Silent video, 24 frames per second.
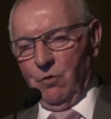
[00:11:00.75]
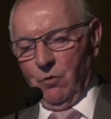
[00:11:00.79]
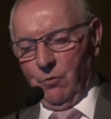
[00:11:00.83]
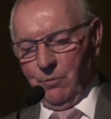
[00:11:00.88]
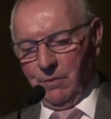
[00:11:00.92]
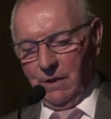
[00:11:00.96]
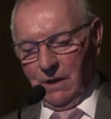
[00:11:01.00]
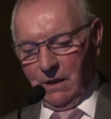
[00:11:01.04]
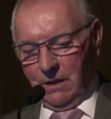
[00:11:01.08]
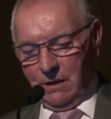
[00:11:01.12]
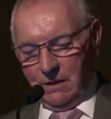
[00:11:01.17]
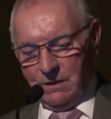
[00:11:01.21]

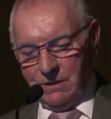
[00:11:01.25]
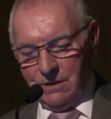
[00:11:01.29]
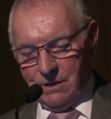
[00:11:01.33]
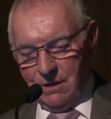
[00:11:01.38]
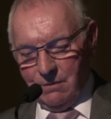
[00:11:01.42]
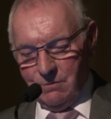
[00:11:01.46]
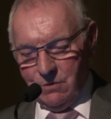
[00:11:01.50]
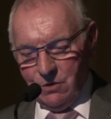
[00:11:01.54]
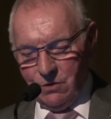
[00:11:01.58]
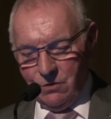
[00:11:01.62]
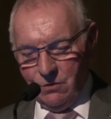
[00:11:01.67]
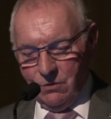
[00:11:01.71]
formula, as
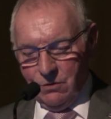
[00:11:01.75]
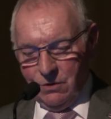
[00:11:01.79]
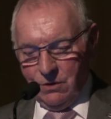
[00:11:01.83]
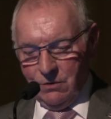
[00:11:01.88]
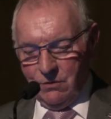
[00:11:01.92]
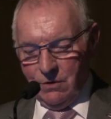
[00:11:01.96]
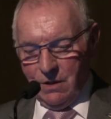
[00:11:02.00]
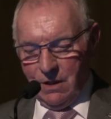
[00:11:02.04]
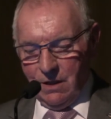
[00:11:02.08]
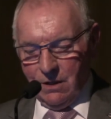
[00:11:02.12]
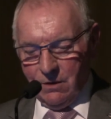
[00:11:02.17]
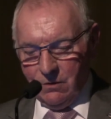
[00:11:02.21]
I'm sure you
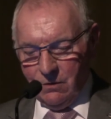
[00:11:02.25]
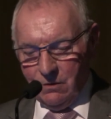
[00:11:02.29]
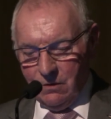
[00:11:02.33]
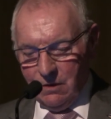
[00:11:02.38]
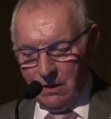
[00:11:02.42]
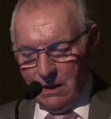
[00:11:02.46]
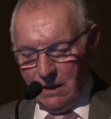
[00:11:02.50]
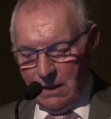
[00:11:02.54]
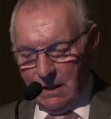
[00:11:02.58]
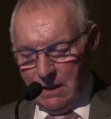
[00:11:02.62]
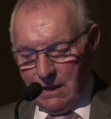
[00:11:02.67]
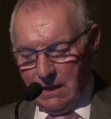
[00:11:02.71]
know,
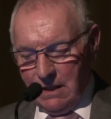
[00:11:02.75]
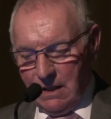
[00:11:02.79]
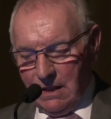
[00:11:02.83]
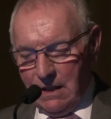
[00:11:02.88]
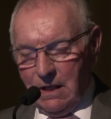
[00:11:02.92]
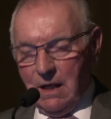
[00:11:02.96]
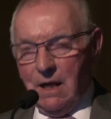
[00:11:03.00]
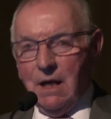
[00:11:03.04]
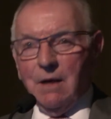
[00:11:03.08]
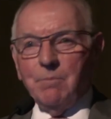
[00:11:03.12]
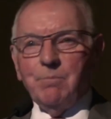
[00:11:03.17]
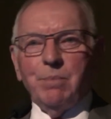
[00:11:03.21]

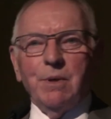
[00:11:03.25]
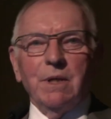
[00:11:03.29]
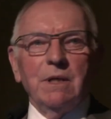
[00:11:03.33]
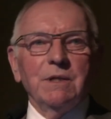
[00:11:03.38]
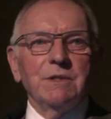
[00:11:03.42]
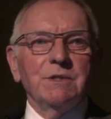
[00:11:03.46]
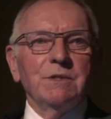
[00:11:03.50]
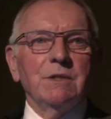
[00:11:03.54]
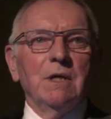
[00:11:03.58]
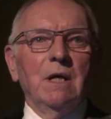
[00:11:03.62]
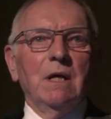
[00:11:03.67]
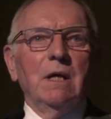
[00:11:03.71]

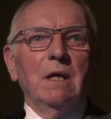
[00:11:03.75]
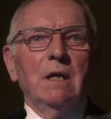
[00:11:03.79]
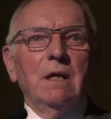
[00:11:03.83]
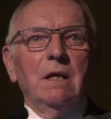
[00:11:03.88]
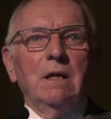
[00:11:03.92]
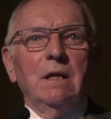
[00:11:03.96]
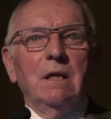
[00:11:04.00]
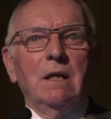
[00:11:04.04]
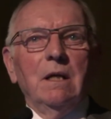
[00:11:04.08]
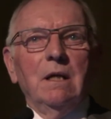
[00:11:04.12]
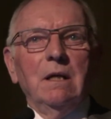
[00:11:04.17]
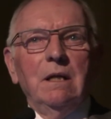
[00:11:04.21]
plus
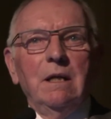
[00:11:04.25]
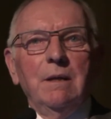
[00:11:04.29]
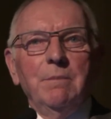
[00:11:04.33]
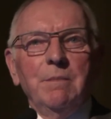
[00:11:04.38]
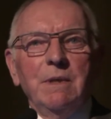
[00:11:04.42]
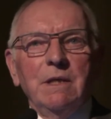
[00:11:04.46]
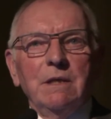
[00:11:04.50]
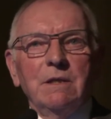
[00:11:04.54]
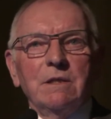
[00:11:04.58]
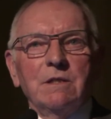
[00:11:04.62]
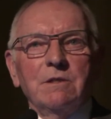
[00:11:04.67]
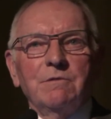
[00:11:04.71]

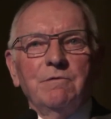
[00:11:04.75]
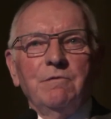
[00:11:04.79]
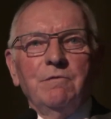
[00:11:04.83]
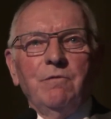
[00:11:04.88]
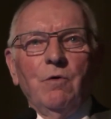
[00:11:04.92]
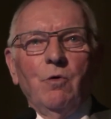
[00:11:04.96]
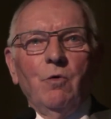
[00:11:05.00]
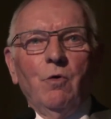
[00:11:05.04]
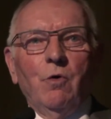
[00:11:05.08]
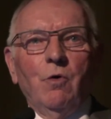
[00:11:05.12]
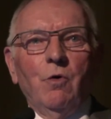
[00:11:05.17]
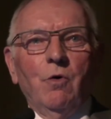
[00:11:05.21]
limits
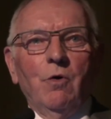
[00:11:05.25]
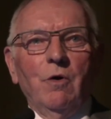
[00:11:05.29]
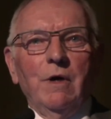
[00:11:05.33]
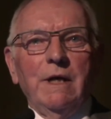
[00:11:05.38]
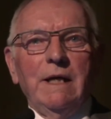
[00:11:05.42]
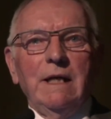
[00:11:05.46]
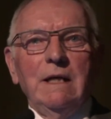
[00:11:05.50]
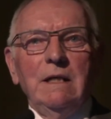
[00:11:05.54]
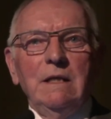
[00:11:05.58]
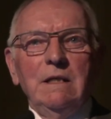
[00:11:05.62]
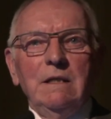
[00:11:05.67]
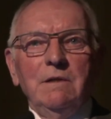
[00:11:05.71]
for
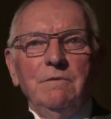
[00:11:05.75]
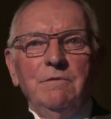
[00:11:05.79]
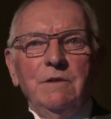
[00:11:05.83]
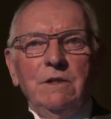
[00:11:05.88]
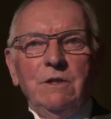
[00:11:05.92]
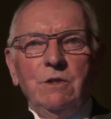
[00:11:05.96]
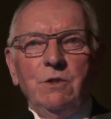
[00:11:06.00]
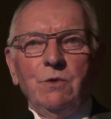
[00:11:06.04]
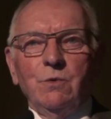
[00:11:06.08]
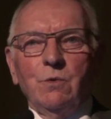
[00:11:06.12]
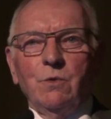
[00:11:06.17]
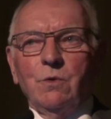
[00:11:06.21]

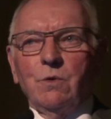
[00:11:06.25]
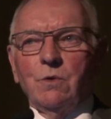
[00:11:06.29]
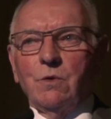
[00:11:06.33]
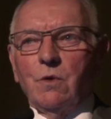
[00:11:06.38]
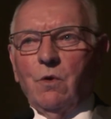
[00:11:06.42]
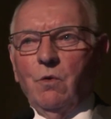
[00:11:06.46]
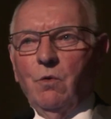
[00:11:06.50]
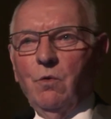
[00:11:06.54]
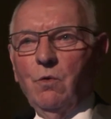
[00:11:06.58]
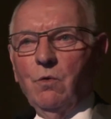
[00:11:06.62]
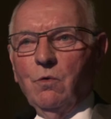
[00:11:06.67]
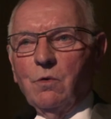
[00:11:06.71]
individual
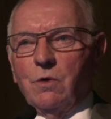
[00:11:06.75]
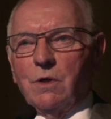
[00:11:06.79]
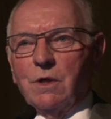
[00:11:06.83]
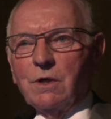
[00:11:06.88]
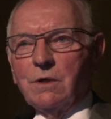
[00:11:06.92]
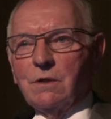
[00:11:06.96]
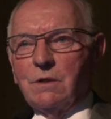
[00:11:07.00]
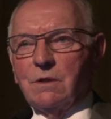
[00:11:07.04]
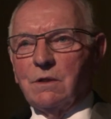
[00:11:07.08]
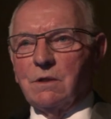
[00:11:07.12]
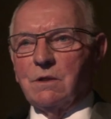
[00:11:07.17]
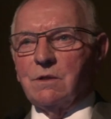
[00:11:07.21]

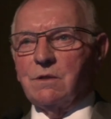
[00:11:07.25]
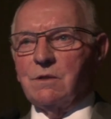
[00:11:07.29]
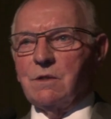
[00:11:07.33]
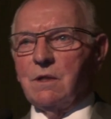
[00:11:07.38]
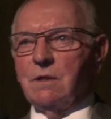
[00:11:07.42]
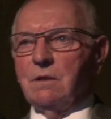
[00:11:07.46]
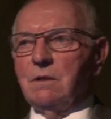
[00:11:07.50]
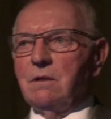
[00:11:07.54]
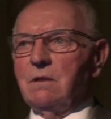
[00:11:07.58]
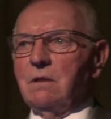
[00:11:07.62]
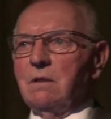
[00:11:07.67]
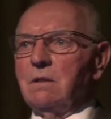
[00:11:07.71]
organs,
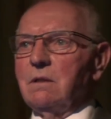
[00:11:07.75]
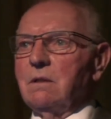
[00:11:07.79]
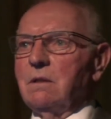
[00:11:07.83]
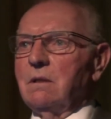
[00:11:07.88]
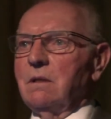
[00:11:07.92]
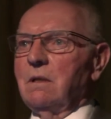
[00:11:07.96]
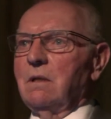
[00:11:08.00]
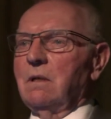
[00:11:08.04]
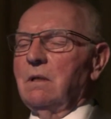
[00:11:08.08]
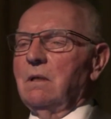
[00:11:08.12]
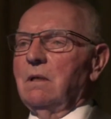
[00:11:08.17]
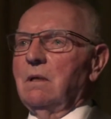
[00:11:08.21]
and
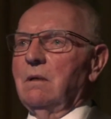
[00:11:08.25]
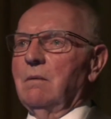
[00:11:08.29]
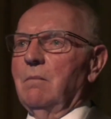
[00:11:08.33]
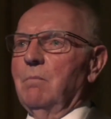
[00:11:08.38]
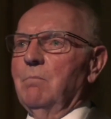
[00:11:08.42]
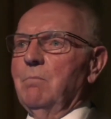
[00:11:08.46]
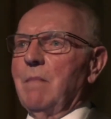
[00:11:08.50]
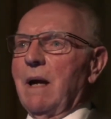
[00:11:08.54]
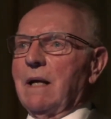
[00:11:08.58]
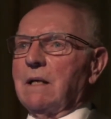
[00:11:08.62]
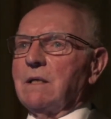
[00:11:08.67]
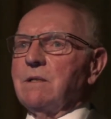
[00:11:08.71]

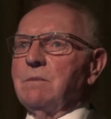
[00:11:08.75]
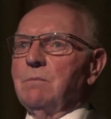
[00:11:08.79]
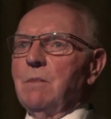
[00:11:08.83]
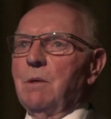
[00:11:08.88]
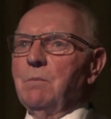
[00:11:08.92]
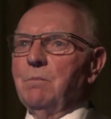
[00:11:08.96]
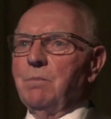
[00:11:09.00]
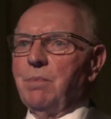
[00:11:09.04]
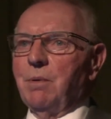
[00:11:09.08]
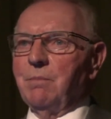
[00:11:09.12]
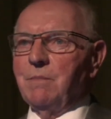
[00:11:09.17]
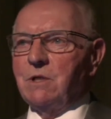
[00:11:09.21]

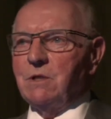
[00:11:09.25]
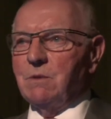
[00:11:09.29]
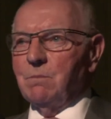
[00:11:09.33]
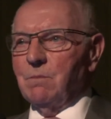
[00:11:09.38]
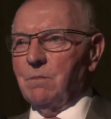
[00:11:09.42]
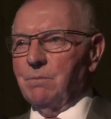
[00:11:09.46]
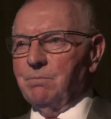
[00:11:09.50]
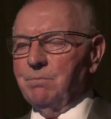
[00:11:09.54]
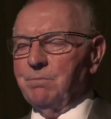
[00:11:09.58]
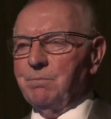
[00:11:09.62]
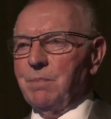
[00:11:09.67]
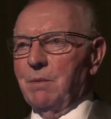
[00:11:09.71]
maximum
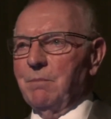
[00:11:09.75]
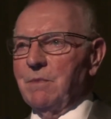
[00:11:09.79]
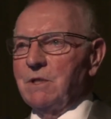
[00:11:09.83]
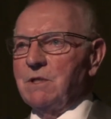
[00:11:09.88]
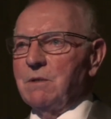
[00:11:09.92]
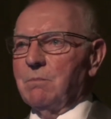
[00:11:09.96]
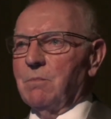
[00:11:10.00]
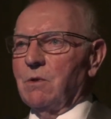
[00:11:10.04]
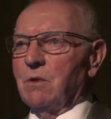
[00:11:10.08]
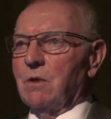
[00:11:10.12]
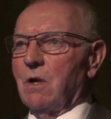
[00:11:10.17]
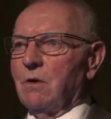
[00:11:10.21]

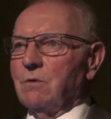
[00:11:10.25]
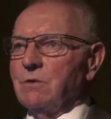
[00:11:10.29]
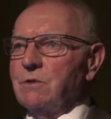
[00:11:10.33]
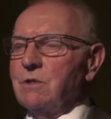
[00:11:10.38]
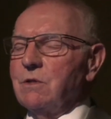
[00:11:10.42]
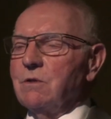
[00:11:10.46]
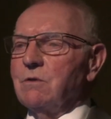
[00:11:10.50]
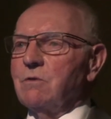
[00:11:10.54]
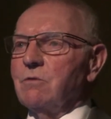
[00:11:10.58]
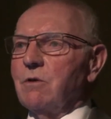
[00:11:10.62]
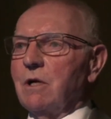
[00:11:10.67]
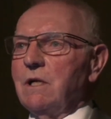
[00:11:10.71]
permissible
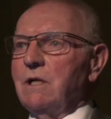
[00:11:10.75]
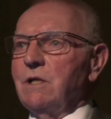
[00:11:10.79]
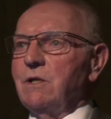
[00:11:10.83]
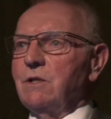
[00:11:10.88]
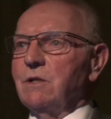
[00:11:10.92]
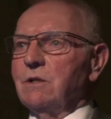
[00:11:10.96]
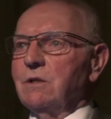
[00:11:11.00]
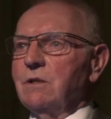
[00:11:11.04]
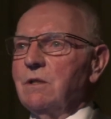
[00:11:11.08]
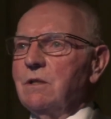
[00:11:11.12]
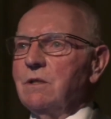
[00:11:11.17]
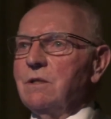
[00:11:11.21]

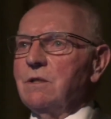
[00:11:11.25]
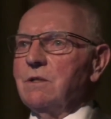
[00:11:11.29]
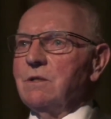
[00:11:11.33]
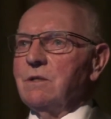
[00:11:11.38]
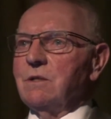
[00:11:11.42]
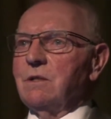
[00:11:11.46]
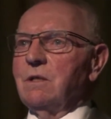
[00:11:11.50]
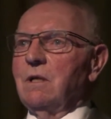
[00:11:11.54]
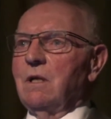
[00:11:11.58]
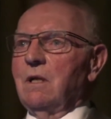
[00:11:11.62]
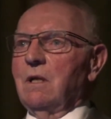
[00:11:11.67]
concentrations